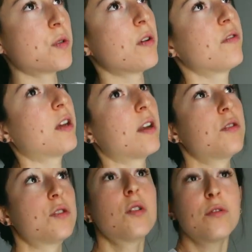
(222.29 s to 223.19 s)
So if I
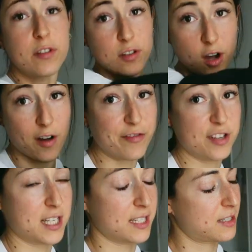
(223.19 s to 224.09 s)
don't feel
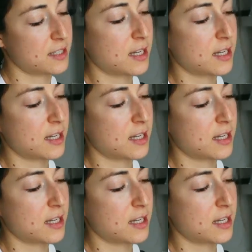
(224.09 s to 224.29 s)
confident,